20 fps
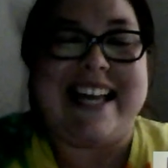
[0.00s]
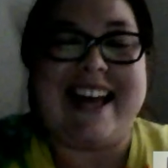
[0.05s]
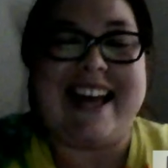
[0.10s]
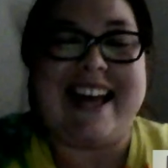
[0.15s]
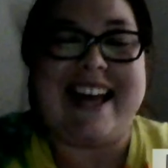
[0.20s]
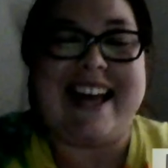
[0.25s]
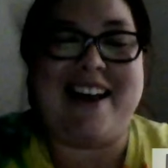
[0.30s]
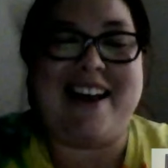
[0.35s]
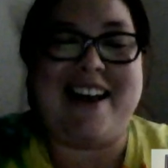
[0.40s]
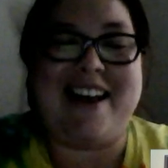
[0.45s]

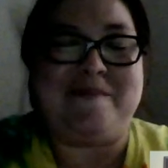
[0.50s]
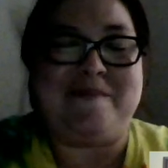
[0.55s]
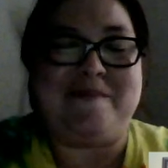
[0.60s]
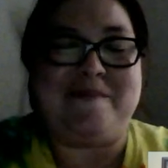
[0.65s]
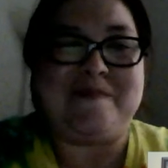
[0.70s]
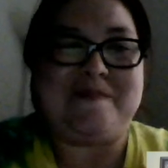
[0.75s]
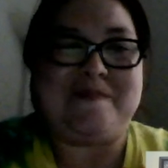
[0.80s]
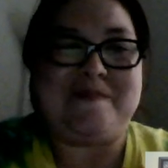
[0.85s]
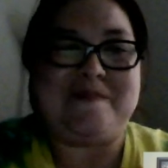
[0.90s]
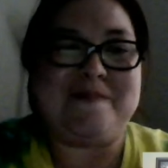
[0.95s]

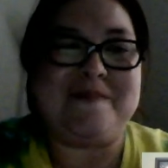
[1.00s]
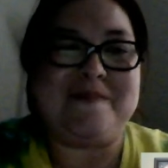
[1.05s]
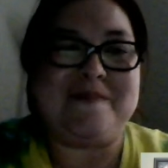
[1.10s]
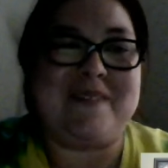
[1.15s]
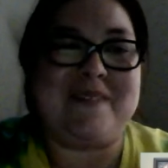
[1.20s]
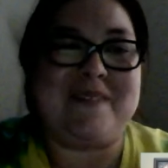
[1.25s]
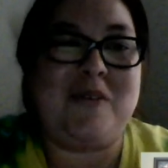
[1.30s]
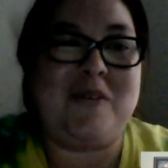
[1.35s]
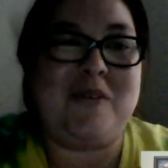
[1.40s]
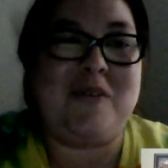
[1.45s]

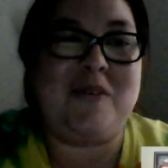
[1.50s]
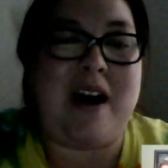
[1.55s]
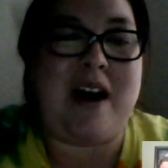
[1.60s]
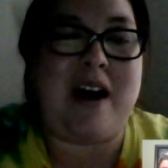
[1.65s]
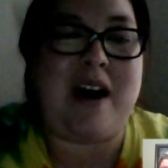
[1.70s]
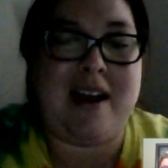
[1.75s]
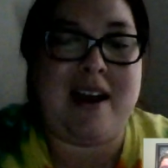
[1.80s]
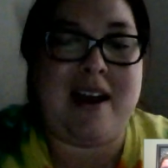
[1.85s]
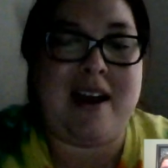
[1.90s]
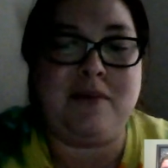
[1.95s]

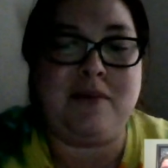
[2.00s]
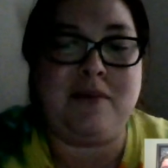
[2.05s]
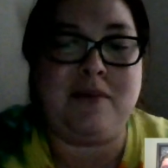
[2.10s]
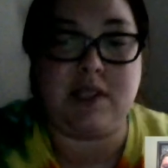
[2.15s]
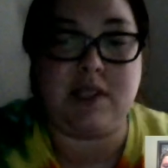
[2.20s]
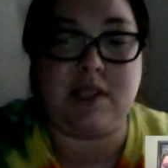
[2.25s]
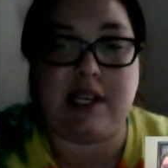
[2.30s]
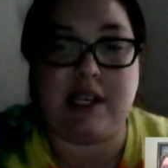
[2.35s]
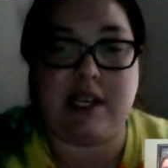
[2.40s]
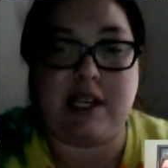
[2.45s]
I'm
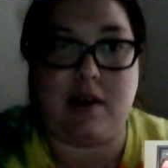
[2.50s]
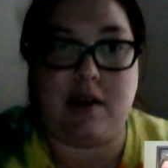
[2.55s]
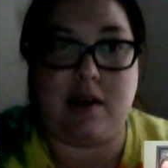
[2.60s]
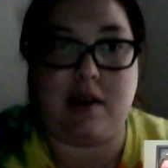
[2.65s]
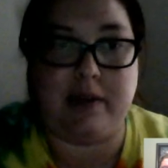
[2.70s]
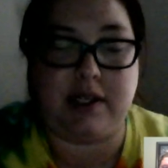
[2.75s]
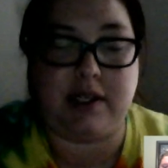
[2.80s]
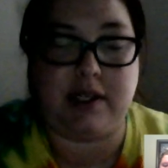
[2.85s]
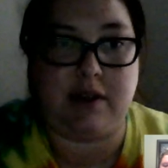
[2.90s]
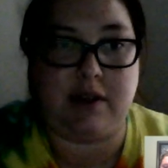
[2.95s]
Lucy. I will
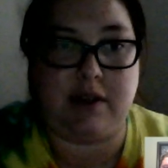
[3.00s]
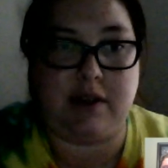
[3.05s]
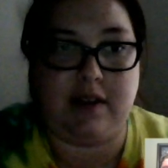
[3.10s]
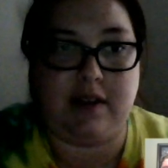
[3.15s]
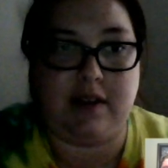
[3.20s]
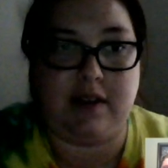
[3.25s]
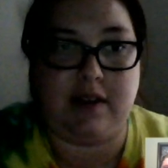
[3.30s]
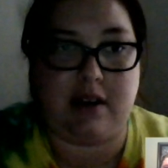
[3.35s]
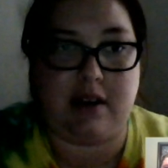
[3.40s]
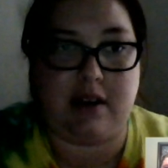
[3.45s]
be
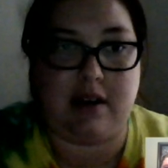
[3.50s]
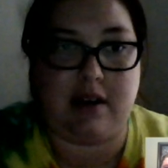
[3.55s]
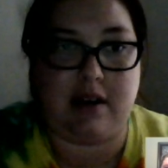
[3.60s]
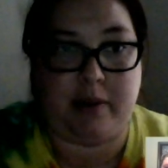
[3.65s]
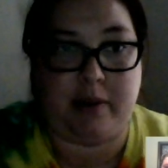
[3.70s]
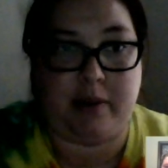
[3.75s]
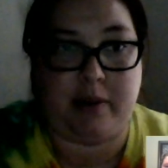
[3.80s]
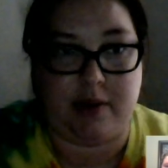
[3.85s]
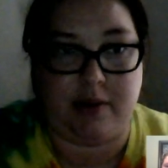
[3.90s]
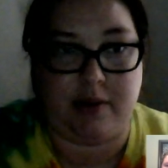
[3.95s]
doing the
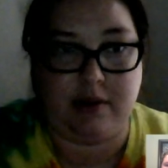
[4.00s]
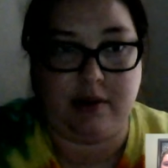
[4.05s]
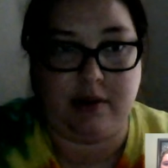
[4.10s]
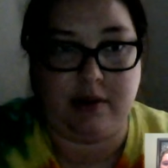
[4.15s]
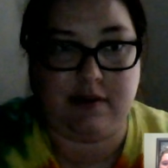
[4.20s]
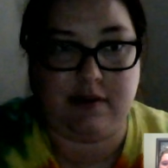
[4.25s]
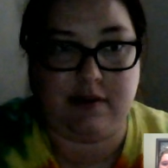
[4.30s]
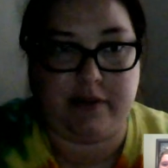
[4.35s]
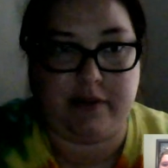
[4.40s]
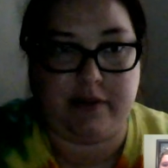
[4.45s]

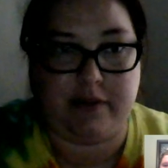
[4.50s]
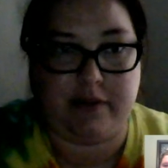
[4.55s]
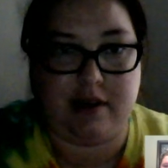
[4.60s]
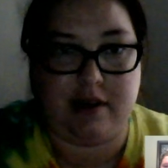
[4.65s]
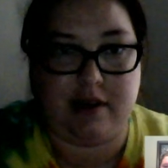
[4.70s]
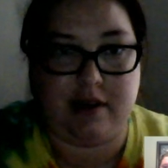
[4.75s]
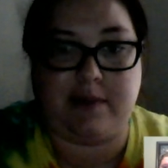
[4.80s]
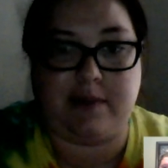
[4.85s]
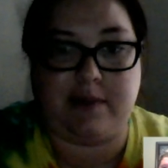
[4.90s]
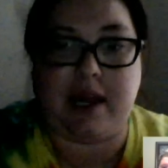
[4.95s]
pros for the
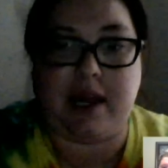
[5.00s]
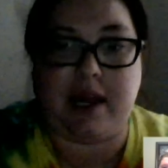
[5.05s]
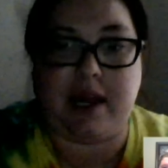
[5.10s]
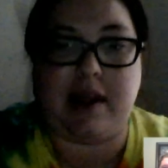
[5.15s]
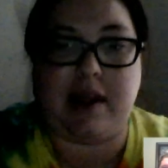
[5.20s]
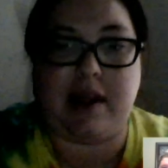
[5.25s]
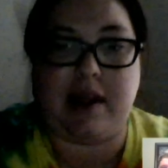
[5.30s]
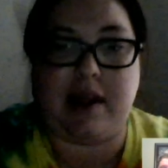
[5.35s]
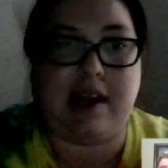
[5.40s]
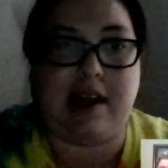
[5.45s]
debate,
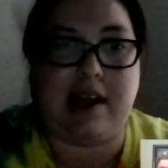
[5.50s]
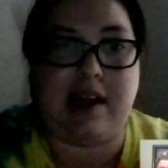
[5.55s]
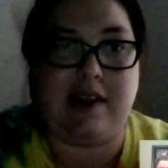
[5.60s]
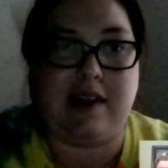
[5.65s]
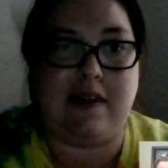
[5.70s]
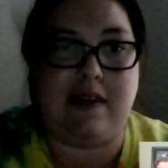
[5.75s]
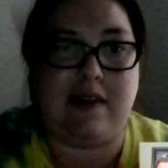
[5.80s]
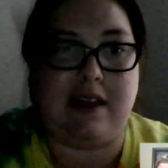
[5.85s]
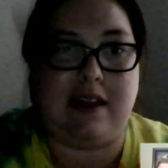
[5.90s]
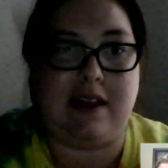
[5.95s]

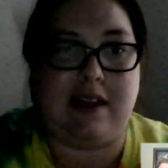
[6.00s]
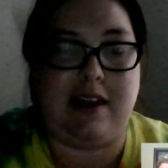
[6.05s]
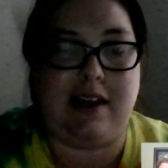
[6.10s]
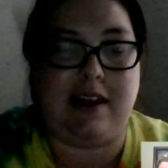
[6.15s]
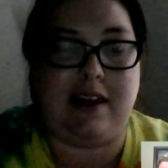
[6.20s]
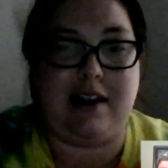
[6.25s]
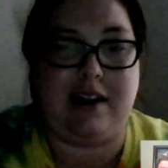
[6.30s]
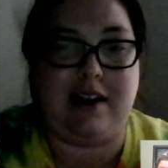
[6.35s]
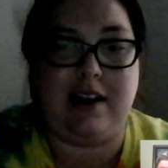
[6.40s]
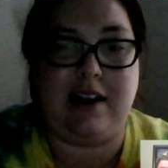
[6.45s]
and
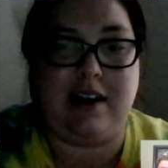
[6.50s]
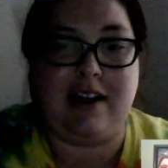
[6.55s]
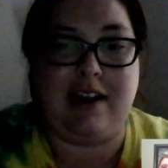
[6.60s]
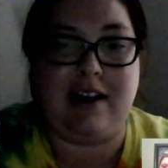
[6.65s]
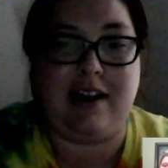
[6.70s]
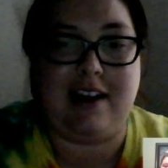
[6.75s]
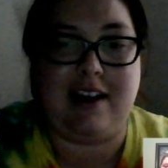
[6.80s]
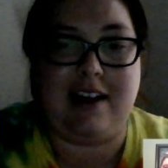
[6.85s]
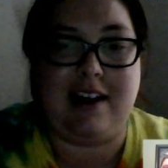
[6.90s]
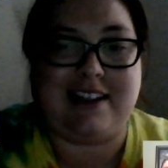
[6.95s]
then
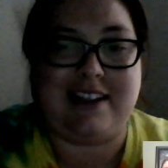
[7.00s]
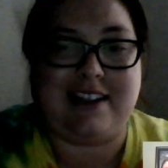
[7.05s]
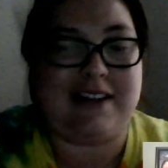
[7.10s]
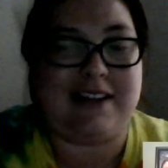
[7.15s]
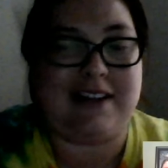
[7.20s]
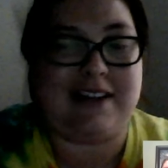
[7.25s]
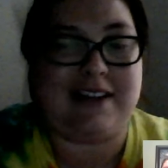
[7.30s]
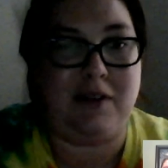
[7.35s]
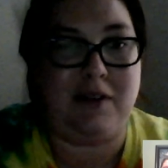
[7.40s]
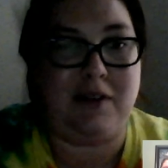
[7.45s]

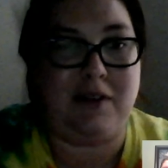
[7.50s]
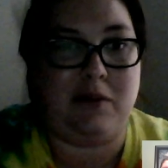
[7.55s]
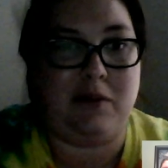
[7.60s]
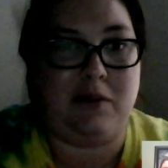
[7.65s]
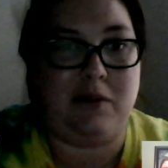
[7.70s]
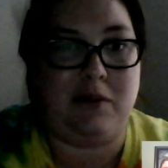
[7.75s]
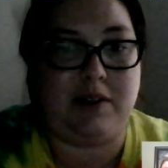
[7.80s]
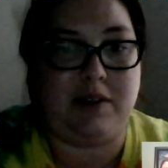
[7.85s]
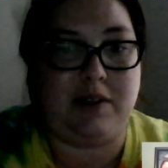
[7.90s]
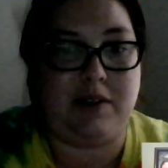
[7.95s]
Stephanie will
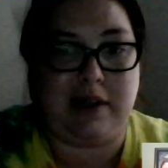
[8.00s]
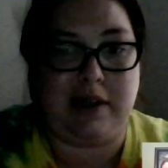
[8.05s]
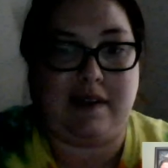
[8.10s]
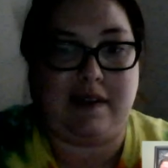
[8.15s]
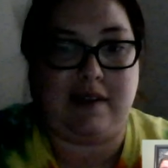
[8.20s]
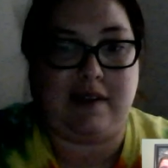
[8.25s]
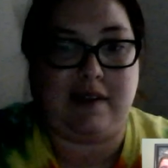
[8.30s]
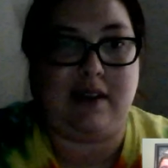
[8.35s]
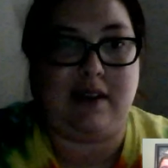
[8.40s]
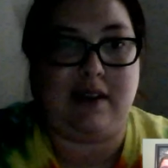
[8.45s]
be
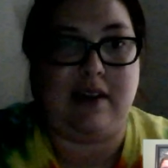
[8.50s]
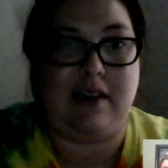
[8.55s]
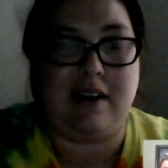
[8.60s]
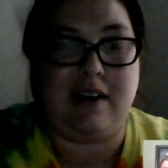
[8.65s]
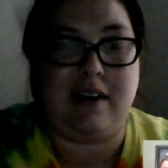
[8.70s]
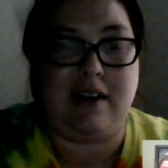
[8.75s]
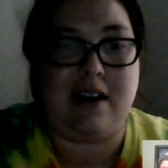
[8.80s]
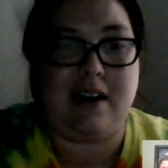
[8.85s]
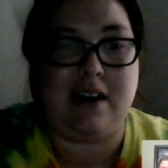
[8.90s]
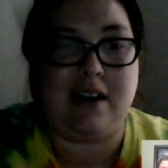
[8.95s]
doing
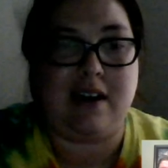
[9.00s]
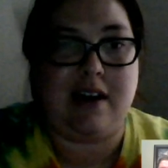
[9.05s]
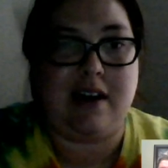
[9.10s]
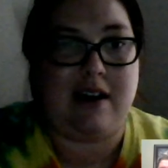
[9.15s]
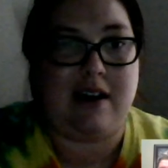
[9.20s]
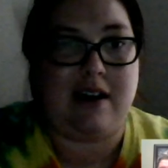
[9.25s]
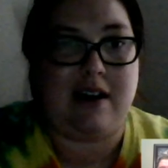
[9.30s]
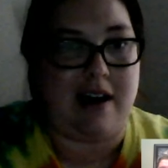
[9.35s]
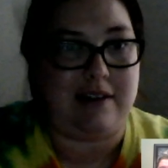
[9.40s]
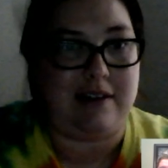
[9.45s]
the
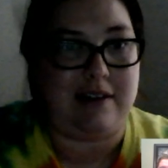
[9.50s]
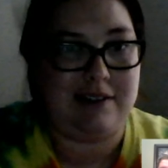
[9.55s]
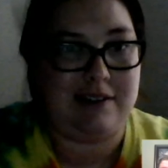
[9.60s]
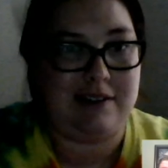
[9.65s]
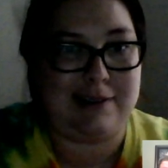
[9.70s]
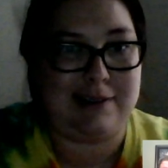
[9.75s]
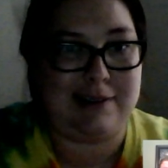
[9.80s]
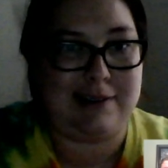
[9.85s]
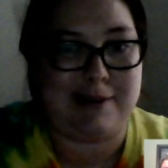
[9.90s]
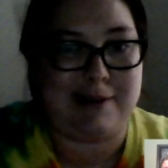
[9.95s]

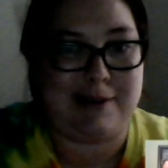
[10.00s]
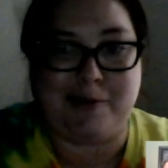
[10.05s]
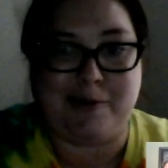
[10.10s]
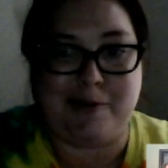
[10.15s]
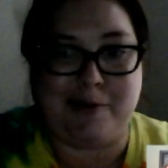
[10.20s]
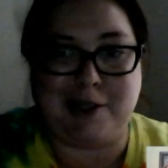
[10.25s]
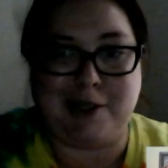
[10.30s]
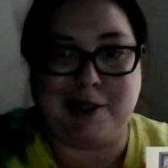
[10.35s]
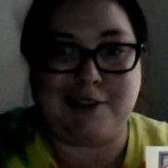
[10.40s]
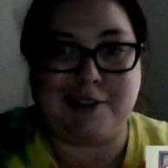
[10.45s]
cons, so
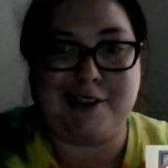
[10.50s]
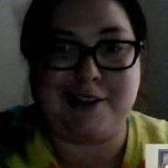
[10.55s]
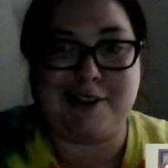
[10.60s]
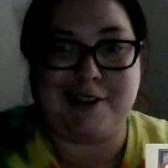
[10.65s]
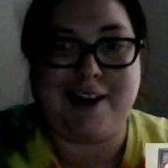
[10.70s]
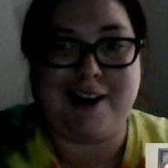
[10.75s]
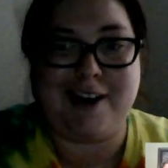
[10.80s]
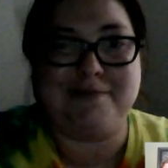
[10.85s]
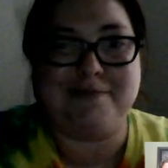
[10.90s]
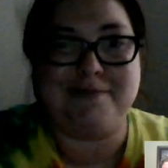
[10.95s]
we shall
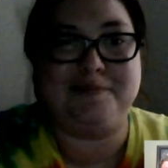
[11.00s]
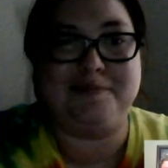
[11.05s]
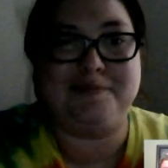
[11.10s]
start.